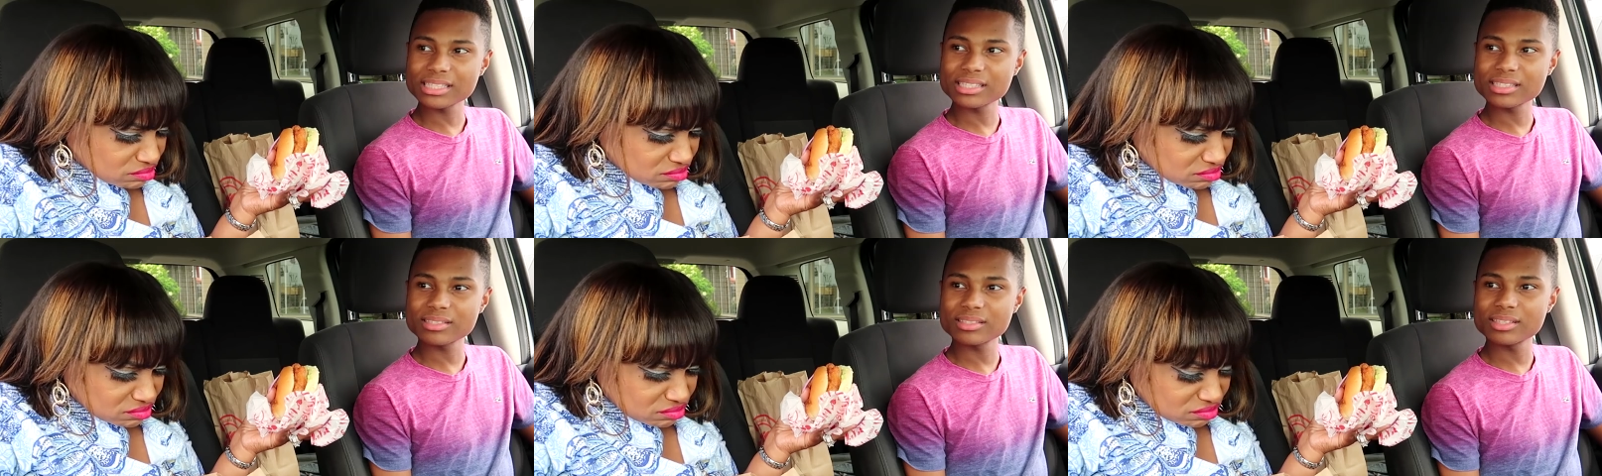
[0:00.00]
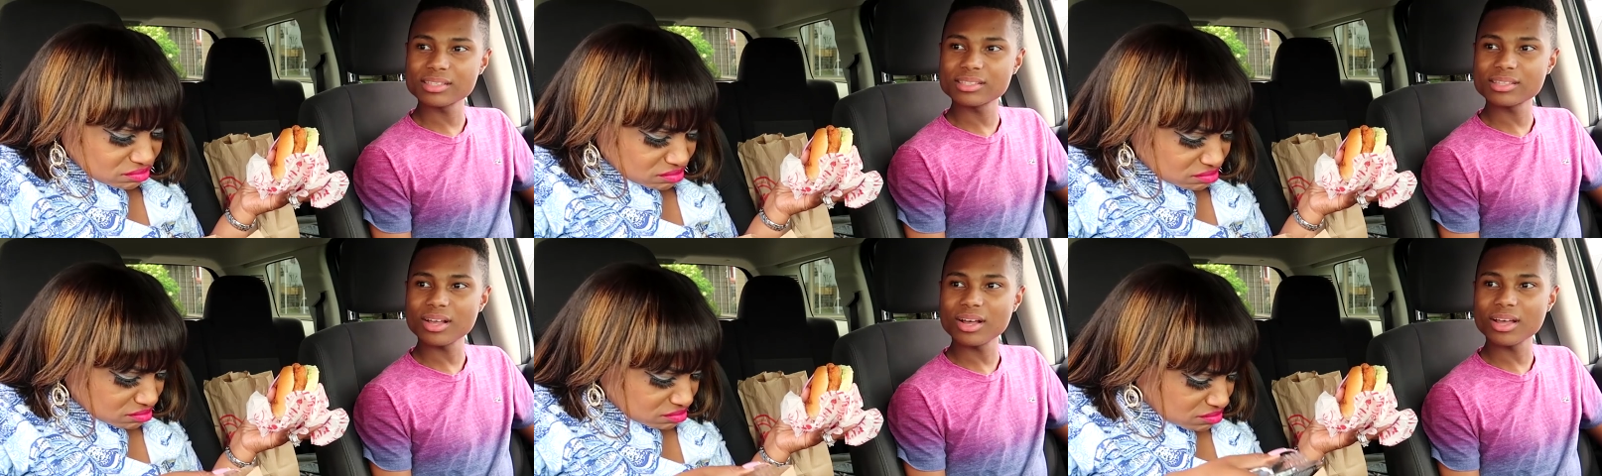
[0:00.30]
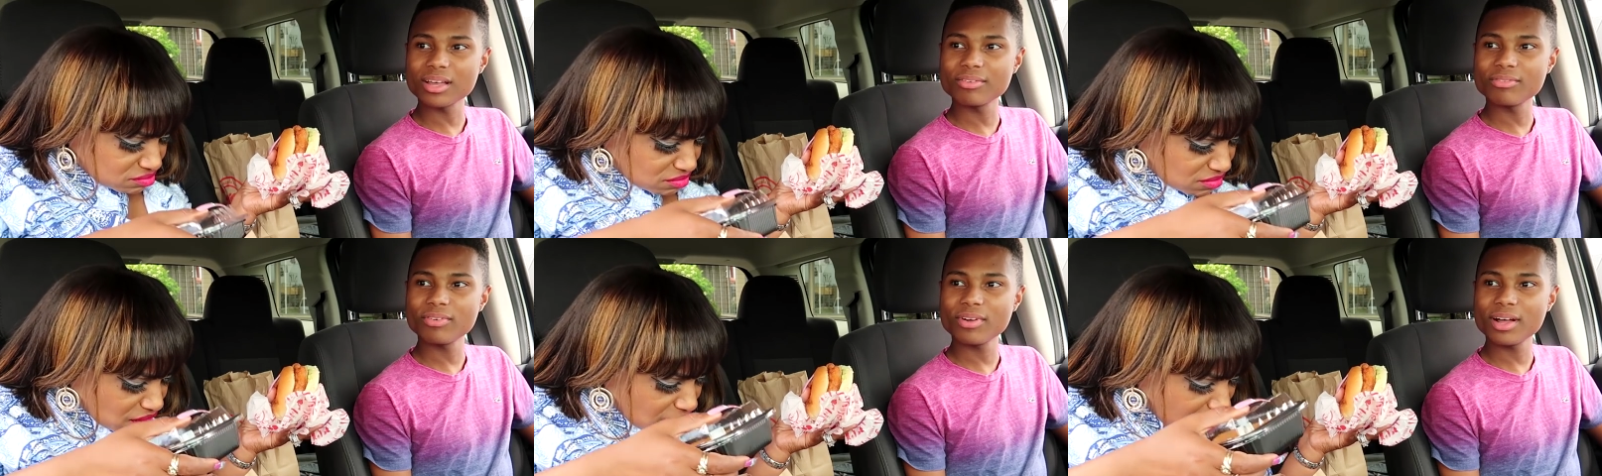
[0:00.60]
Speaker 1: the, the
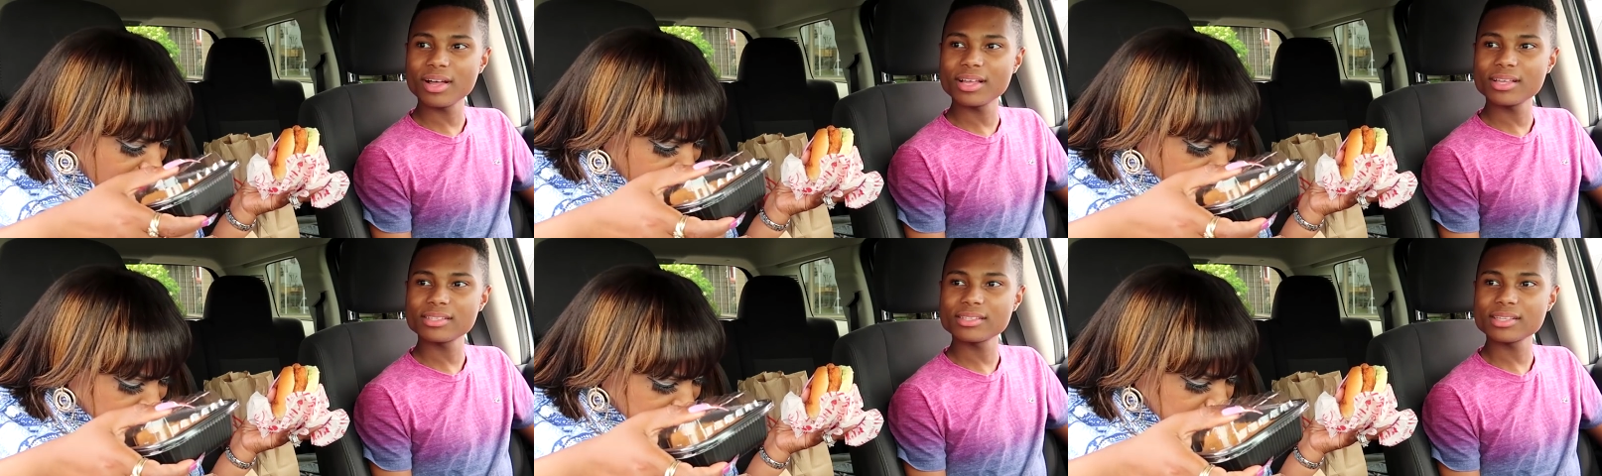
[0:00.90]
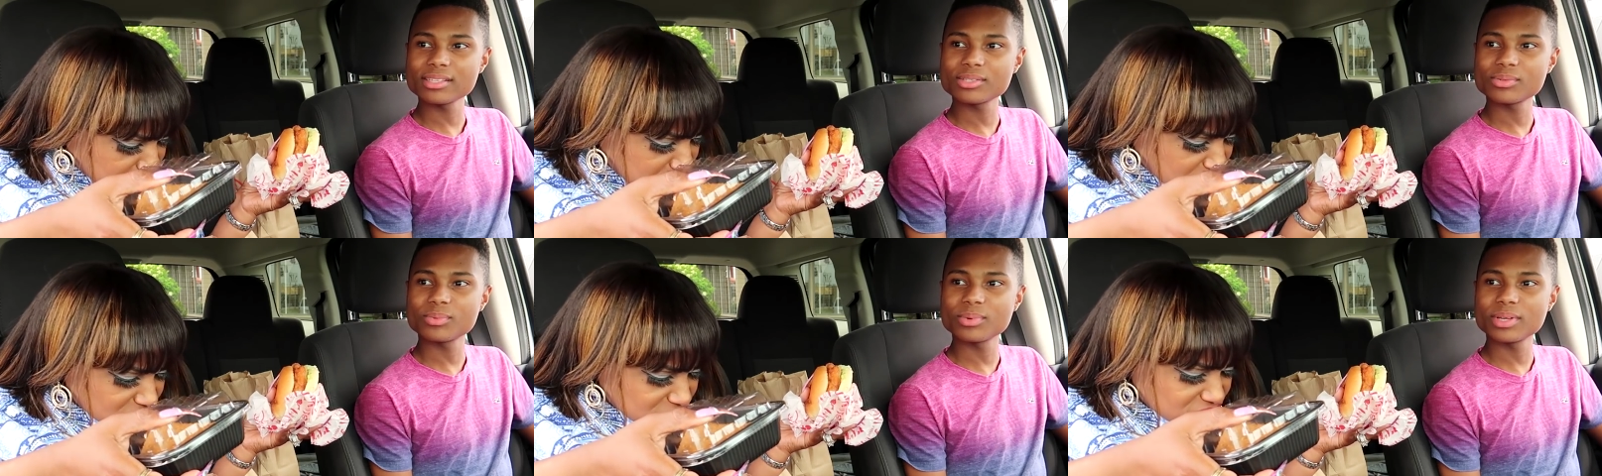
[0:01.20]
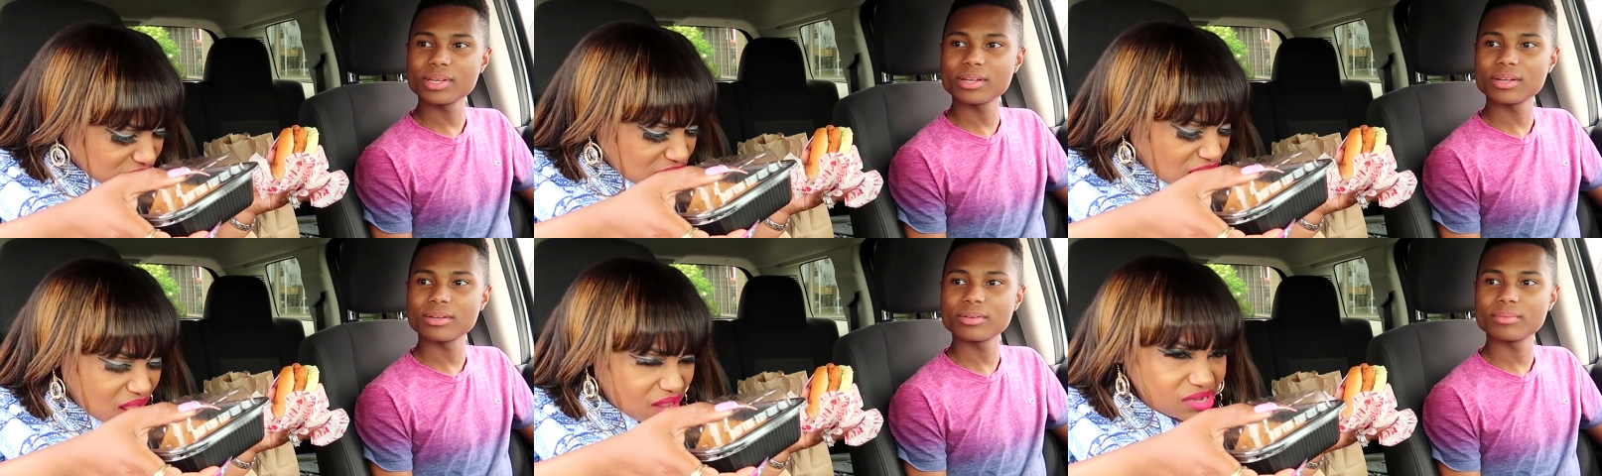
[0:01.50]
soggy fries. That's What's
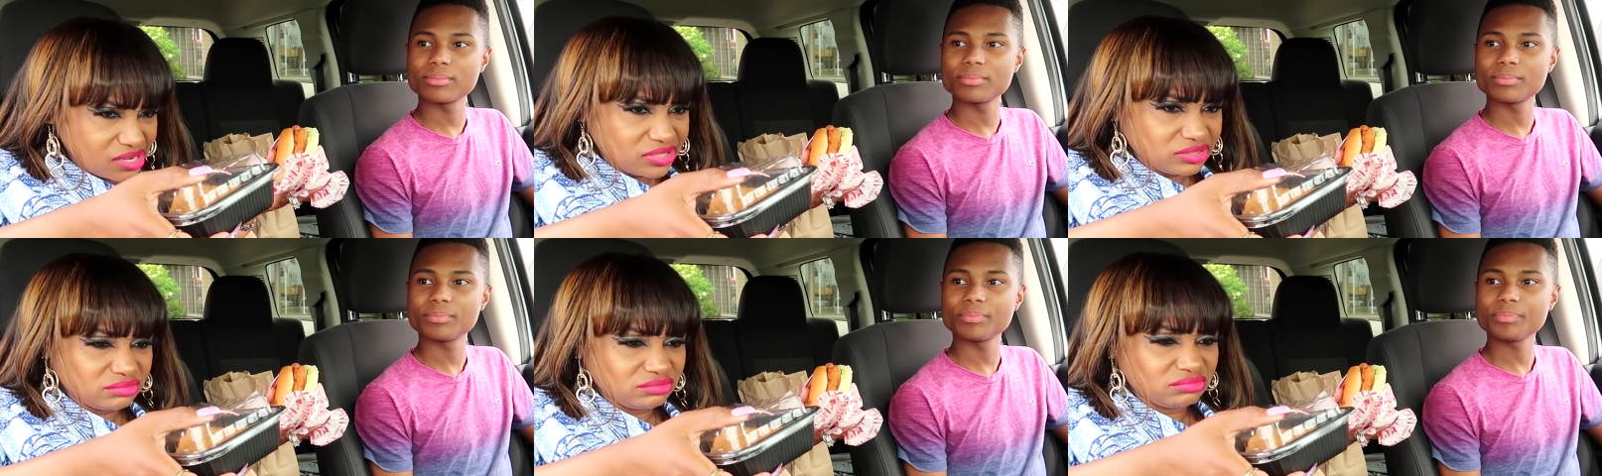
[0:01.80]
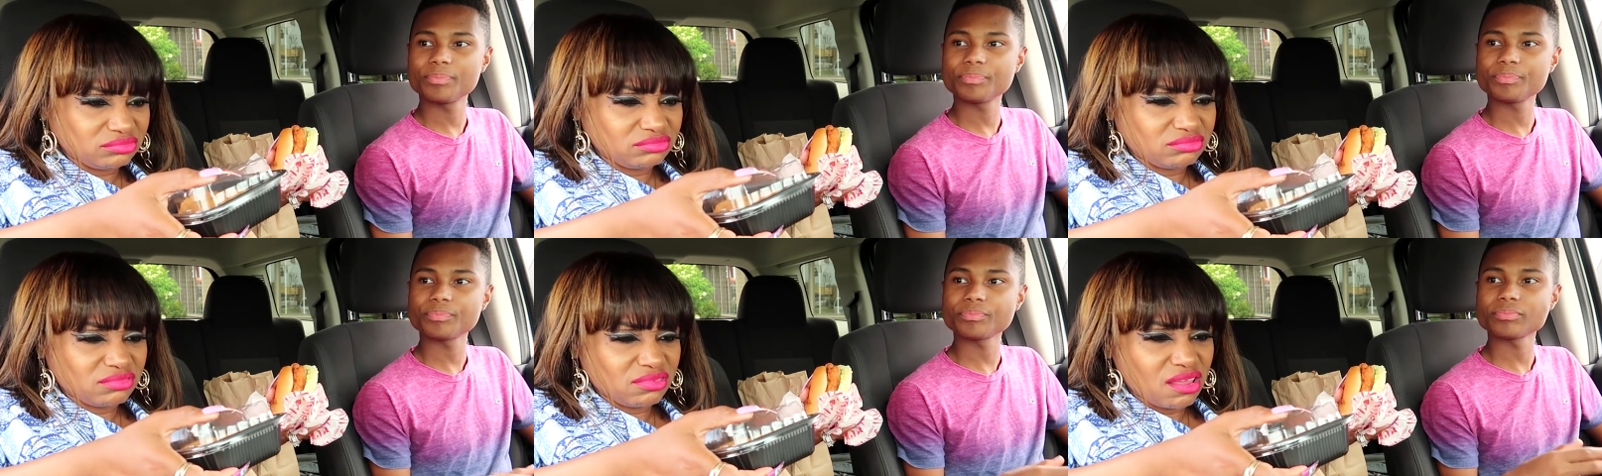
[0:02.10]
weird. that?